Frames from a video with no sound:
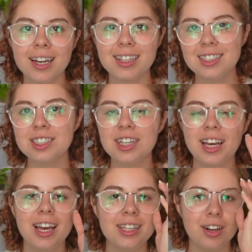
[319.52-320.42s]
inch.
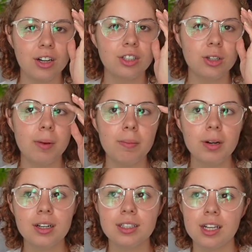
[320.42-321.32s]
It's hard to
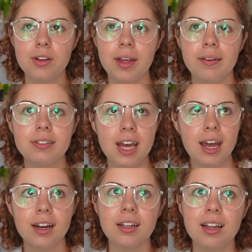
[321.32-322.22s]
remember because I know they have
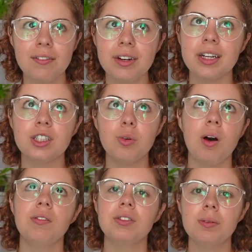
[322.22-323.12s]
10, 11, and
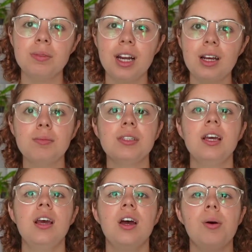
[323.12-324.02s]
12 sometimes,
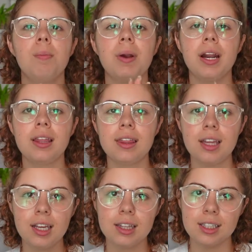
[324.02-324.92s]
but I
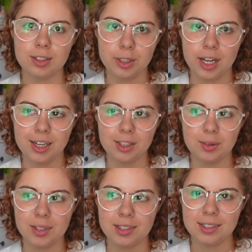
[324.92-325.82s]
think these are 10 inch
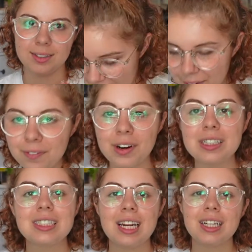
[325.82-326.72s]
ones. The
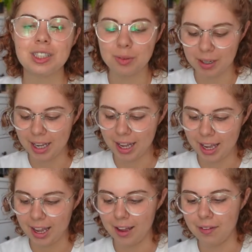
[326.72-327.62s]
first 10 inch one I
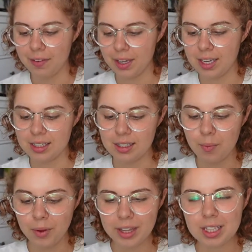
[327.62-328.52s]
have is
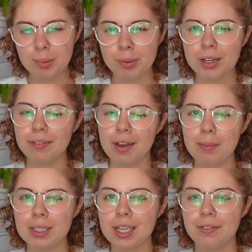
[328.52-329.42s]
one that's pretty
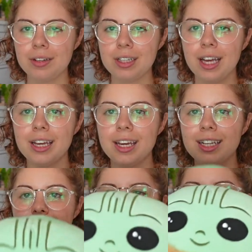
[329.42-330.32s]
famous, I feel like, and it's